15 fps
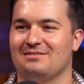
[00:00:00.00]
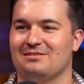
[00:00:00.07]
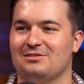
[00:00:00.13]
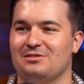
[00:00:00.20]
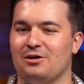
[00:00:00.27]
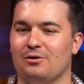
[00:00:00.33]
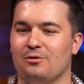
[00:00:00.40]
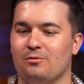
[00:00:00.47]

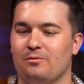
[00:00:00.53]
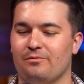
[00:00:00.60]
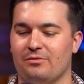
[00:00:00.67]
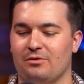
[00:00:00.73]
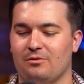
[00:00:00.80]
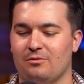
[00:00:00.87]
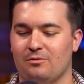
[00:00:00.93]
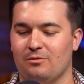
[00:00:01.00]
So
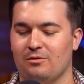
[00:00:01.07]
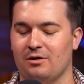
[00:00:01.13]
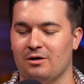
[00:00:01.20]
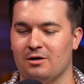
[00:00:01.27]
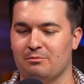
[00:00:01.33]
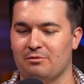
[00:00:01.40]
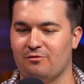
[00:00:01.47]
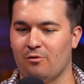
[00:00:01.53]

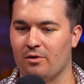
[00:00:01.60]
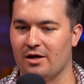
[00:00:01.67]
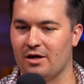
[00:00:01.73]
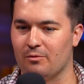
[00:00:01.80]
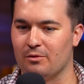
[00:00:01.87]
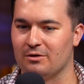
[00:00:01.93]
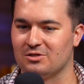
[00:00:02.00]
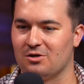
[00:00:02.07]

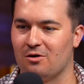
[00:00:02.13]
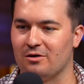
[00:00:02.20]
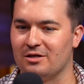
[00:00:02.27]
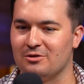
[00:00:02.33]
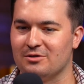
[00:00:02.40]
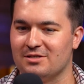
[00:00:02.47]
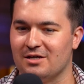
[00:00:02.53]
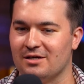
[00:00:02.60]
beforehand we were talking,
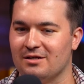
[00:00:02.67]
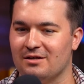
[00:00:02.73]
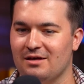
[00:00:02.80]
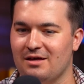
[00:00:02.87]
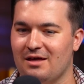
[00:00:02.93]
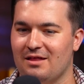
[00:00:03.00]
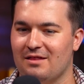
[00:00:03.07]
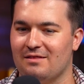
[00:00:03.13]
you said
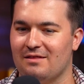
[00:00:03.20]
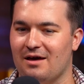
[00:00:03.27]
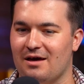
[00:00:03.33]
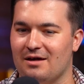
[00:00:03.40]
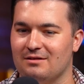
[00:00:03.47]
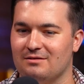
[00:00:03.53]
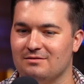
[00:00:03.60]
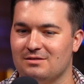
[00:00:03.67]

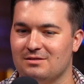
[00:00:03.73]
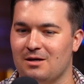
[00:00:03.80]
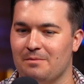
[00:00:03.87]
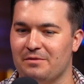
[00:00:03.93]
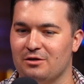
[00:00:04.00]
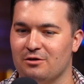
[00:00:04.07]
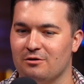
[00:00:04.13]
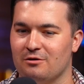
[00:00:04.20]
that
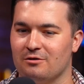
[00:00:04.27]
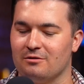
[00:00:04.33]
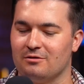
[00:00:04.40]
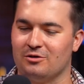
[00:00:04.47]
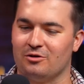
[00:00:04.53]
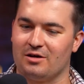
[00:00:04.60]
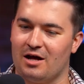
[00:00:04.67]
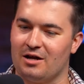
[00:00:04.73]
something you're
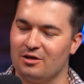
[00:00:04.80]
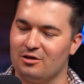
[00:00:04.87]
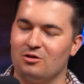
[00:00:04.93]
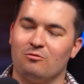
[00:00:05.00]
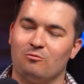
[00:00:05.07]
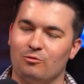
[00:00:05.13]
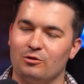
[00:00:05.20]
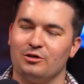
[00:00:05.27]

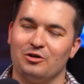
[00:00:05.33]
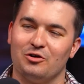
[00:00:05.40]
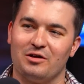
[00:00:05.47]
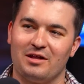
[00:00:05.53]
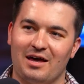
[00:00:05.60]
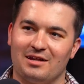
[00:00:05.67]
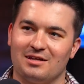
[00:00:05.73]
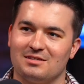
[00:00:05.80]
really good
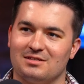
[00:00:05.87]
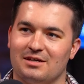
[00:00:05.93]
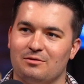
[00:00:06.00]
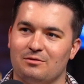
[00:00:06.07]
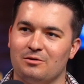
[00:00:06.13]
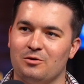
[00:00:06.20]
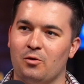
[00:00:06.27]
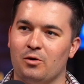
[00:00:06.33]
at is
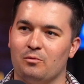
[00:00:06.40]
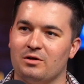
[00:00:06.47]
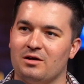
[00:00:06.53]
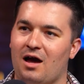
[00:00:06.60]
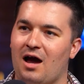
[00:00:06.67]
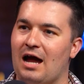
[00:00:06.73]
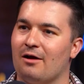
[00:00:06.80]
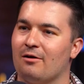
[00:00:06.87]
like knowing when to
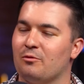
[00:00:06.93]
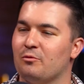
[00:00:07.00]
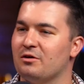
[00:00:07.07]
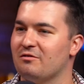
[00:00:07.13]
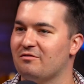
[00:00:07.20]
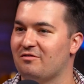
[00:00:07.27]
hire and when to